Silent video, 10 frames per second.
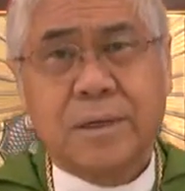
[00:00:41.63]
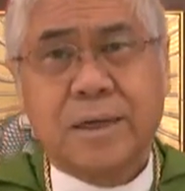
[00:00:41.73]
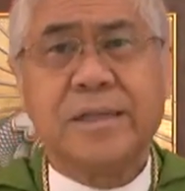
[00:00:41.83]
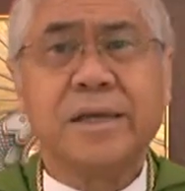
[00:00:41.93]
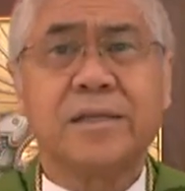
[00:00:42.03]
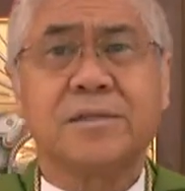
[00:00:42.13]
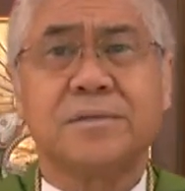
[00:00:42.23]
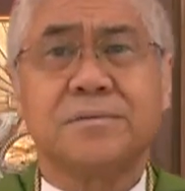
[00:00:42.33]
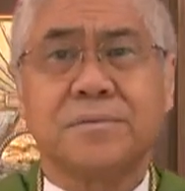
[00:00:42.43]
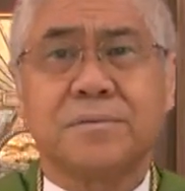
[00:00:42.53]
And
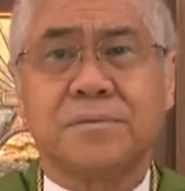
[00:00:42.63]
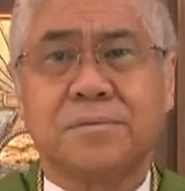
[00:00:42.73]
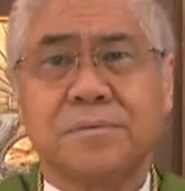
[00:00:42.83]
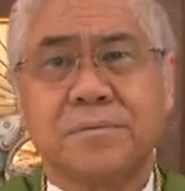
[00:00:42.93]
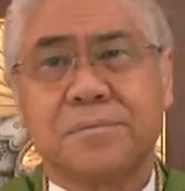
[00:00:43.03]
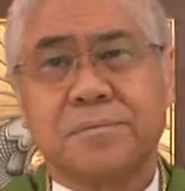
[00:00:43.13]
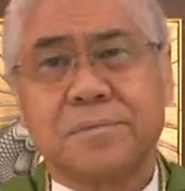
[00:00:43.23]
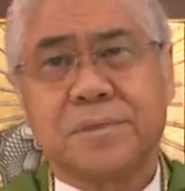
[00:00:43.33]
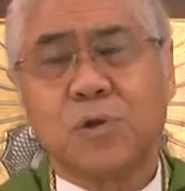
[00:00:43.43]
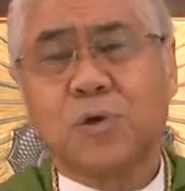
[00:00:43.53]
yet,
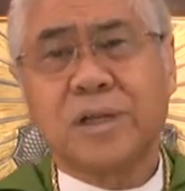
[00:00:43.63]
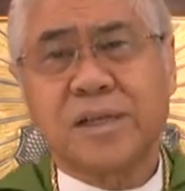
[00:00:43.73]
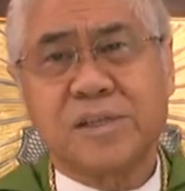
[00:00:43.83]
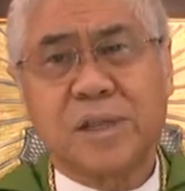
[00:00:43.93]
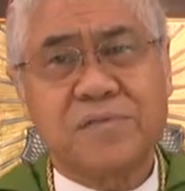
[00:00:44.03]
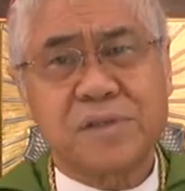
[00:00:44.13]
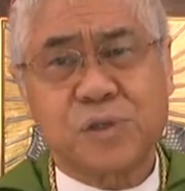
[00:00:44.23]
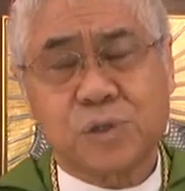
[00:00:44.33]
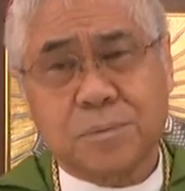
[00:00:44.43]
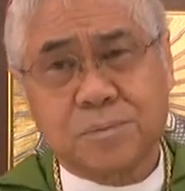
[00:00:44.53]
the Lord has never
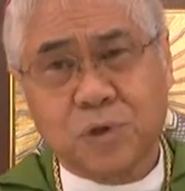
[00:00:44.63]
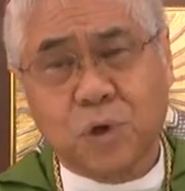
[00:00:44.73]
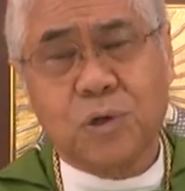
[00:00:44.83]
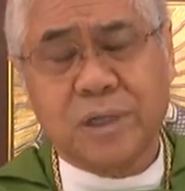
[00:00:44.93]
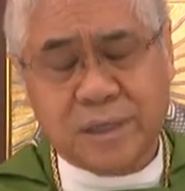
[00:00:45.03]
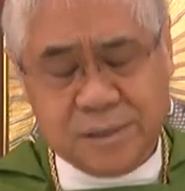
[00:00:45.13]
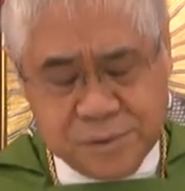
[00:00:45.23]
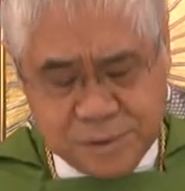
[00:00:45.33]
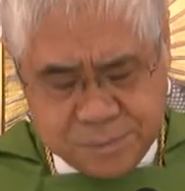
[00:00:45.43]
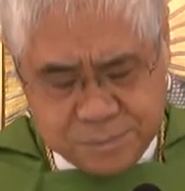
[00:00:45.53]
stopped calling
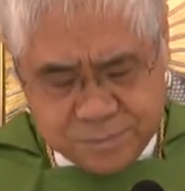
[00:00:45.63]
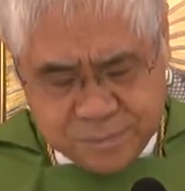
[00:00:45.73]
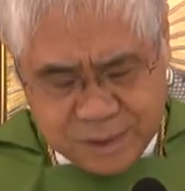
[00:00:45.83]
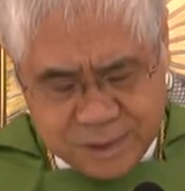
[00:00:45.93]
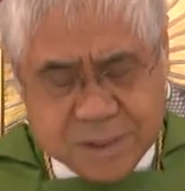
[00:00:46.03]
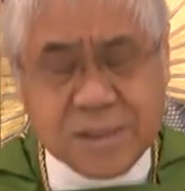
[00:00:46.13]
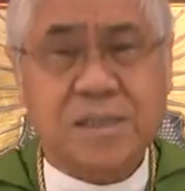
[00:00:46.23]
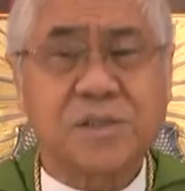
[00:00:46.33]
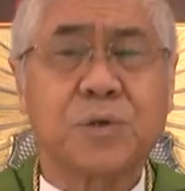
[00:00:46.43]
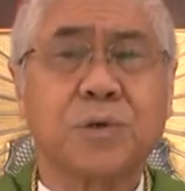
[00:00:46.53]
us, just
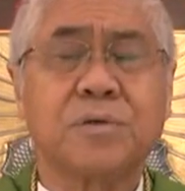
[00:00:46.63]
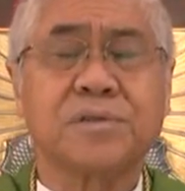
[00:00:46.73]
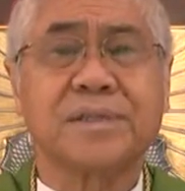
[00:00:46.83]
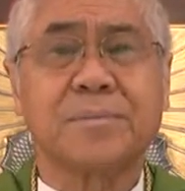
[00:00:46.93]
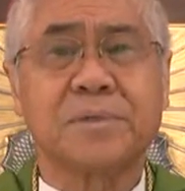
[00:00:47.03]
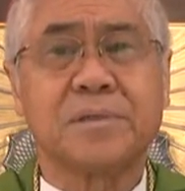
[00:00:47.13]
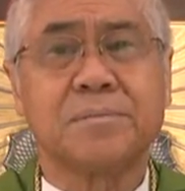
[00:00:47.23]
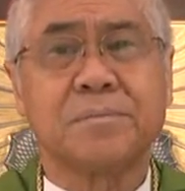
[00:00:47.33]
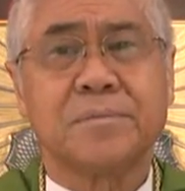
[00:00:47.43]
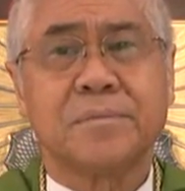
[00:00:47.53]
as He calls Samuel.
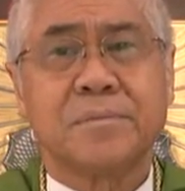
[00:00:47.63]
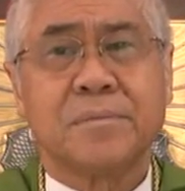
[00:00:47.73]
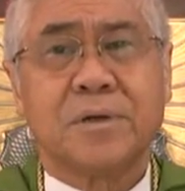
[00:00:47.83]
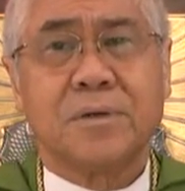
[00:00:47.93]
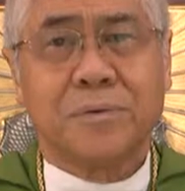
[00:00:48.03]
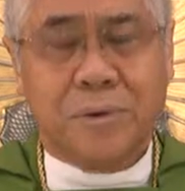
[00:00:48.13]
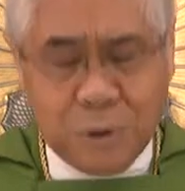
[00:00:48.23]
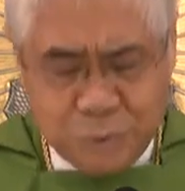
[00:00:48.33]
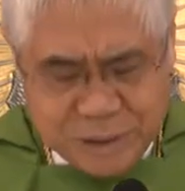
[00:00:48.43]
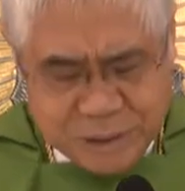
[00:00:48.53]

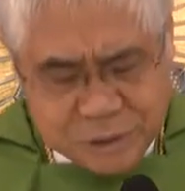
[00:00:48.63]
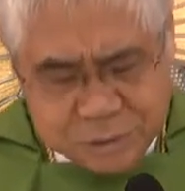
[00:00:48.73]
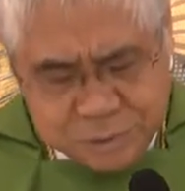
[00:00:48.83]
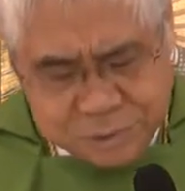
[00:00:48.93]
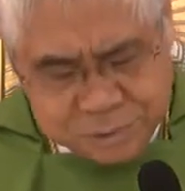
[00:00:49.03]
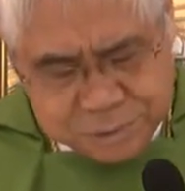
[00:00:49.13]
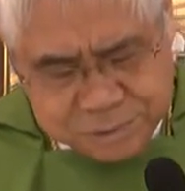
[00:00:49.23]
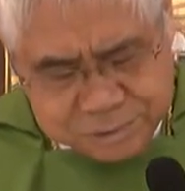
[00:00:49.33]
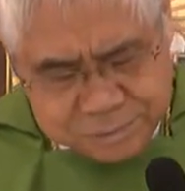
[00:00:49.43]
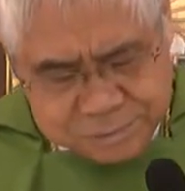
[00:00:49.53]
All we need to do